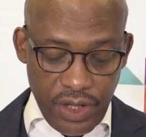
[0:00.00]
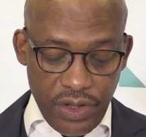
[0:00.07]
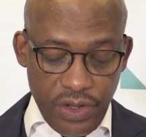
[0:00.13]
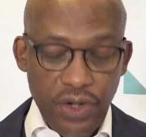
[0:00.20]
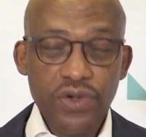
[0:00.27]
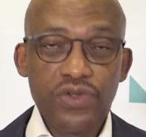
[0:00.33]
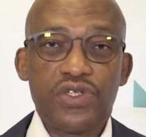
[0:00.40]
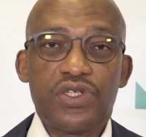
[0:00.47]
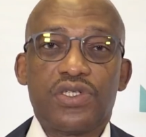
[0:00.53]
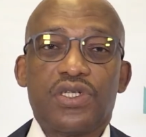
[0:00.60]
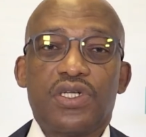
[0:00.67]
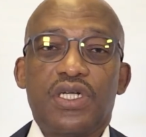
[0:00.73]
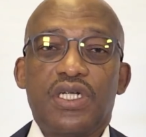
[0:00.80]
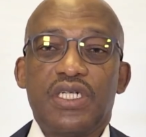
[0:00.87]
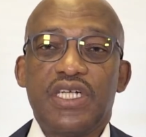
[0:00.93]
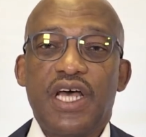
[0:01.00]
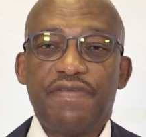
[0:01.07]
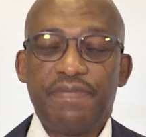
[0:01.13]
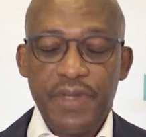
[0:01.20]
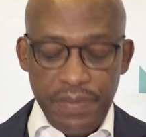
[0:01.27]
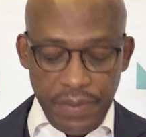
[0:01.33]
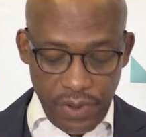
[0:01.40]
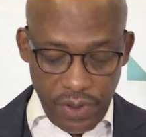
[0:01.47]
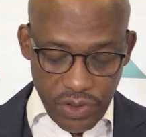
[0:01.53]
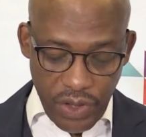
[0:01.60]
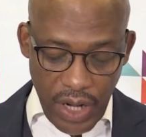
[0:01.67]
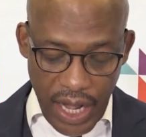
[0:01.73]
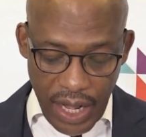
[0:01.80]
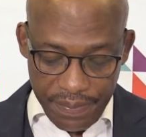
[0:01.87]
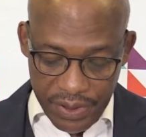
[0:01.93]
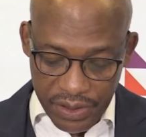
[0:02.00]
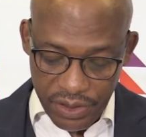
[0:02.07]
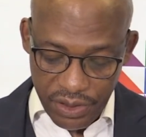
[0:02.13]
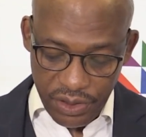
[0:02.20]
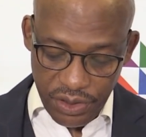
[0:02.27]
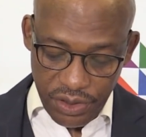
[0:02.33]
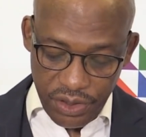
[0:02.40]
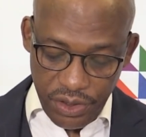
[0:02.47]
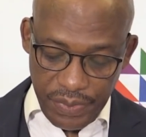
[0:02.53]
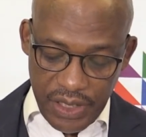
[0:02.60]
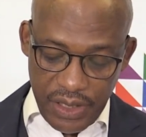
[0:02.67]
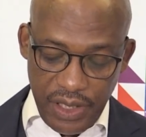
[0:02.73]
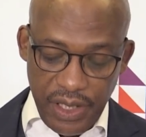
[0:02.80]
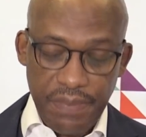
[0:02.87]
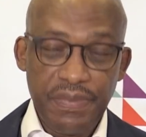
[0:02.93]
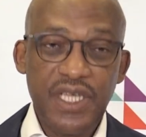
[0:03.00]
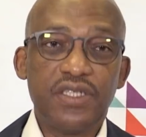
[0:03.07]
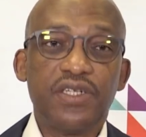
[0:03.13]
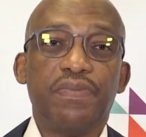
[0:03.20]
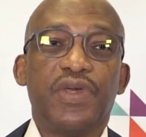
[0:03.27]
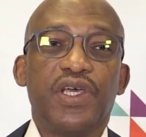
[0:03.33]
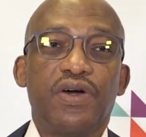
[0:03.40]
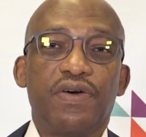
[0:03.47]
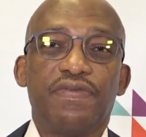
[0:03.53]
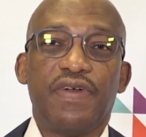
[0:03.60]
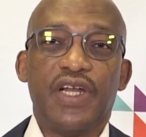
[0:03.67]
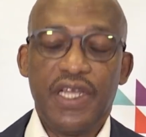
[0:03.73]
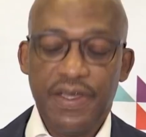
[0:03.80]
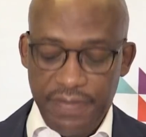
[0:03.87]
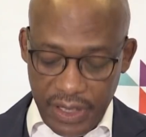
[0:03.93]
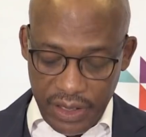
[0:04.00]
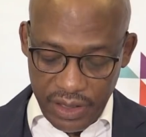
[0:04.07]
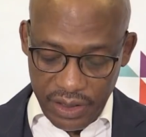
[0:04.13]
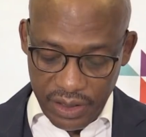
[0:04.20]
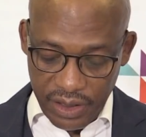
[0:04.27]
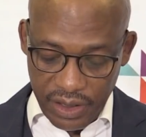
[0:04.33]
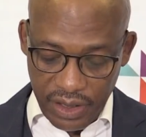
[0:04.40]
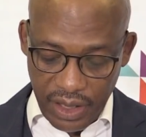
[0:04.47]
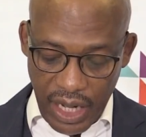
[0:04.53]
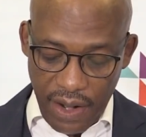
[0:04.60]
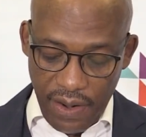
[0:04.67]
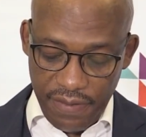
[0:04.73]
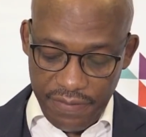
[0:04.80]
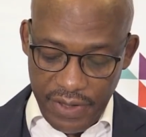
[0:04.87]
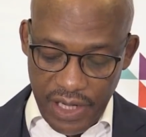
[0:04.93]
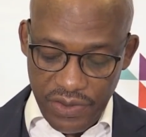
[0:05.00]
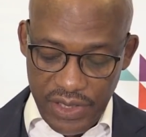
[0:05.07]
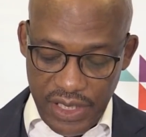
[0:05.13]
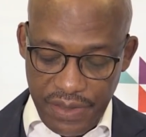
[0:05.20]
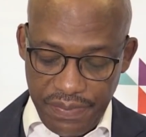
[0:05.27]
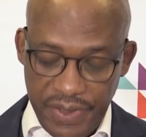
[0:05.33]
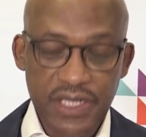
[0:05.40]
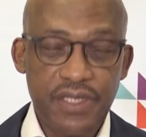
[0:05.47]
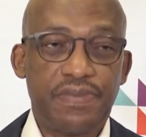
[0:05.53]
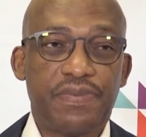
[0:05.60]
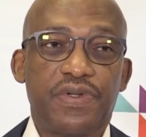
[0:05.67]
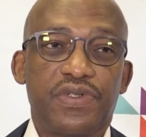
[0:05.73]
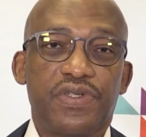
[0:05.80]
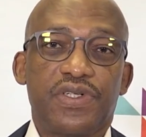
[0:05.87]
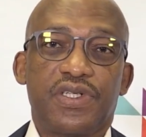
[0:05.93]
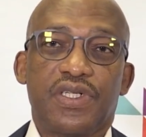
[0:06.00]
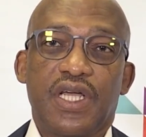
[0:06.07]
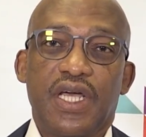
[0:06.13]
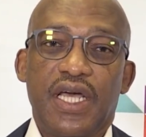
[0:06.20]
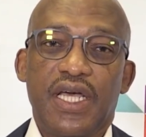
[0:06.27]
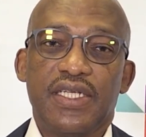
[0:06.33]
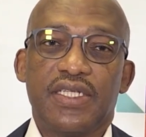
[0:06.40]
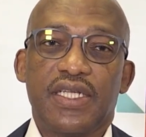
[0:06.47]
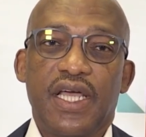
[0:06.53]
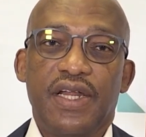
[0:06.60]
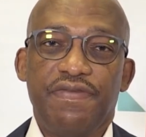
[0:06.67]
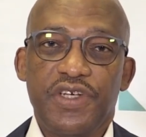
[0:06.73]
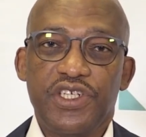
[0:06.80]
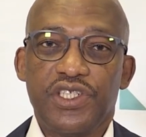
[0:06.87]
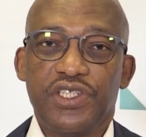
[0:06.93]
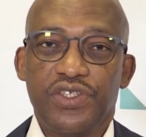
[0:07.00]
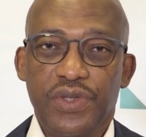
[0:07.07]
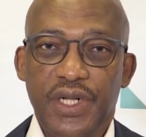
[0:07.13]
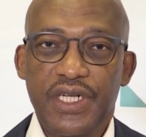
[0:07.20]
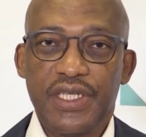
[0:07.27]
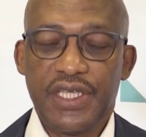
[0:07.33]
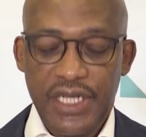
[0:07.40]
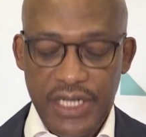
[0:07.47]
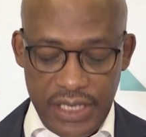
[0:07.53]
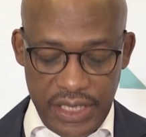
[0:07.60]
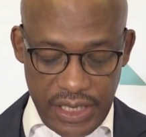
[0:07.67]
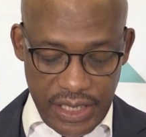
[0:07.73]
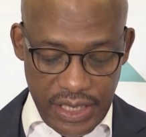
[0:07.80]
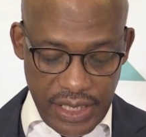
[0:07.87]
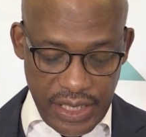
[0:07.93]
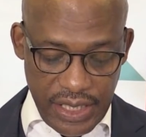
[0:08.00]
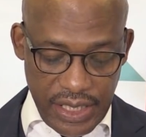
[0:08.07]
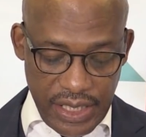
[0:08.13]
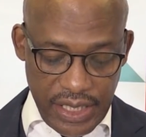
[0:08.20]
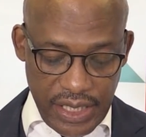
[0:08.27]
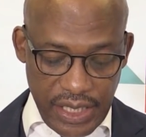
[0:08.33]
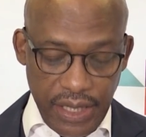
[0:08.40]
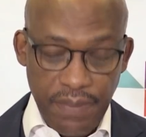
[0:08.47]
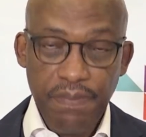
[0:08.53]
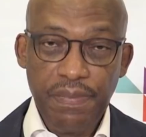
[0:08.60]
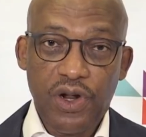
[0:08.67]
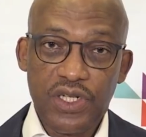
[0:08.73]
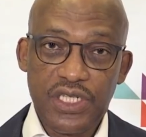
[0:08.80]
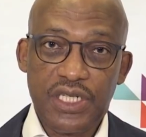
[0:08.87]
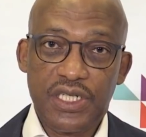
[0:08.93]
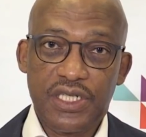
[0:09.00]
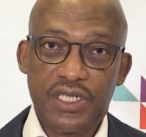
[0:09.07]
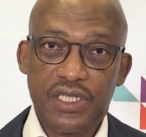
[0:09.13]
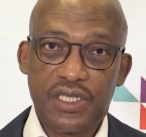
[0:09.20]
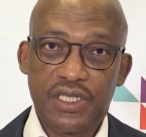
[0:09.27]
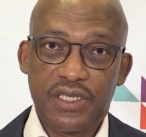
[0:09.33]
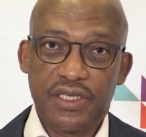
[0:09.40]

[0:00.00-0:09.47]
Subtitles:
Those tough people also happen to be the epitome of living our values and principles as Envision 2030 implores us.